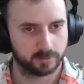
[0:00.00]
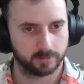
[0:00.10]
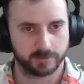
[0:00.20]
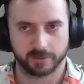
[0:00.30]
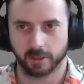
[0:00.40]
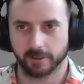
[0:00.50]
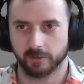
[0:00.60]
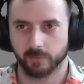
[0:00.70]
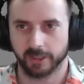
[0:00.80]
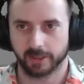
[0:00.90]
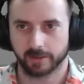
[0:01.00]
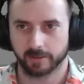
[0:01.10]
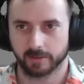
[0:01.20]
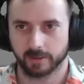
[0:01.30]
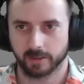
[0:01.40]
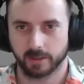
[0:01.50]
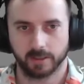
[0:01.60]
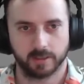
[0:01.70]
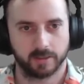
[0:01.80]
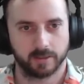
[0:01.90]
Started with
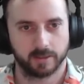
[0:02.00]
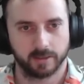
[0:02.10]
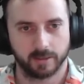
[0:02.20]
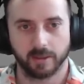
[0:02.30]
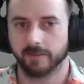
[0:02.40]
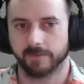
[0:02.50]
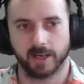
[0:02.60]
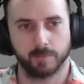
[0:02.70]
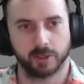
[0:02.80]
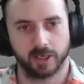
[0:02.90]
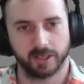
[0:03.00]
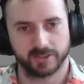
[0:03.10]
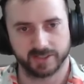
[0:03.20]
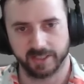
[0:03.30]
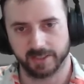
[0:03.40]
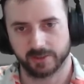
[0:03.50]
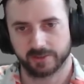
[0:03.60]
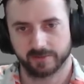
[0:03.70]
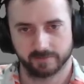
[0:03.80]
the Fiberon sketch.